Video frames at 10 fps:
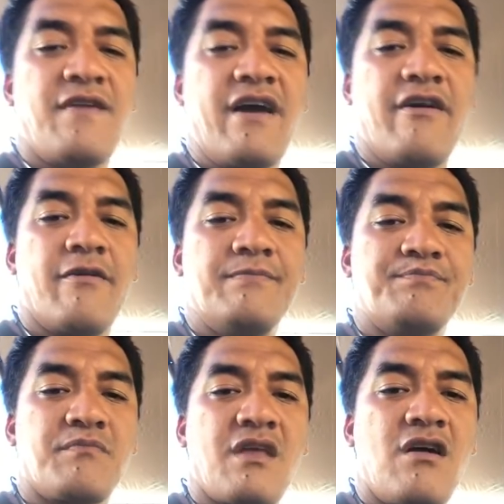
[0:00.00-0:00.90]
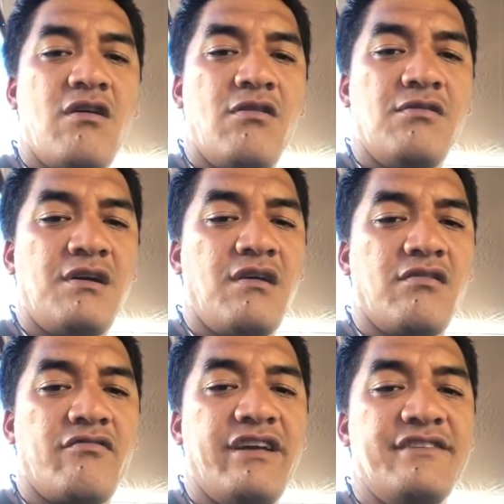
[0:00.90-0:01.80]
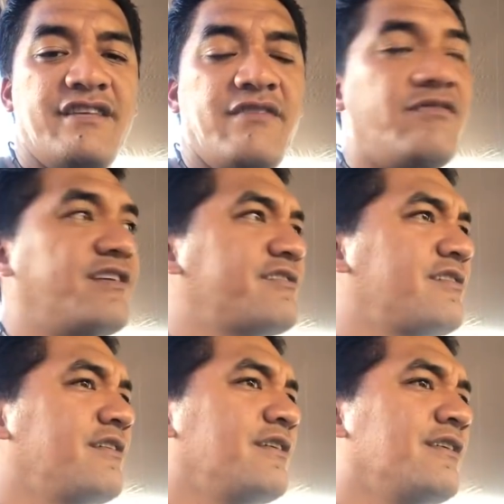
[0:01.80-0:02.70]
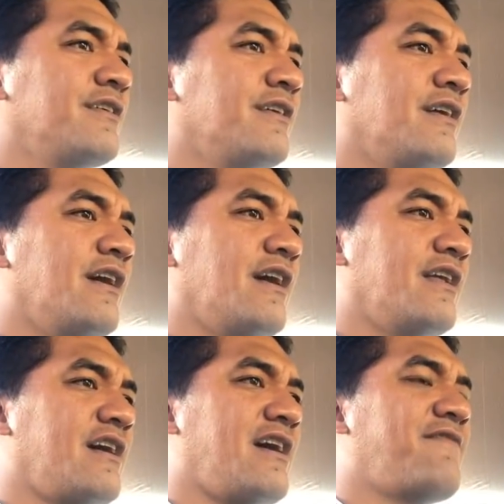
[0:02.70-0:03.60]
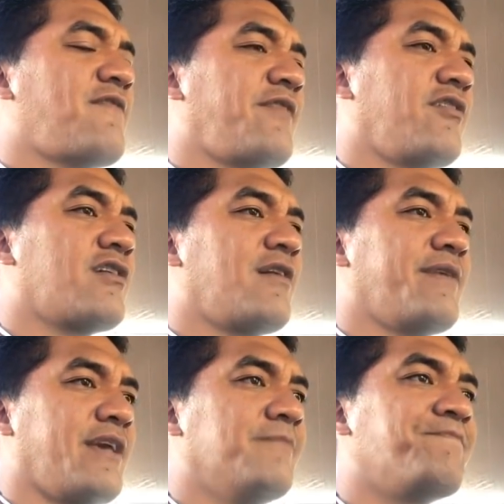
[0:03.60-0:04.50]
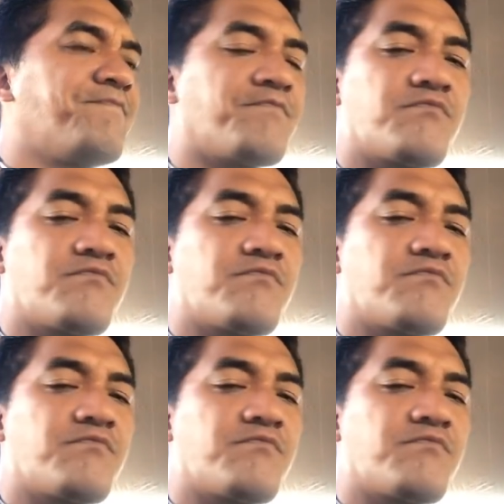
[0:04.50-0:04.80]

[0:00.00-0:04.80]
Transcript: how how crazy it was, and I have a video coming in, so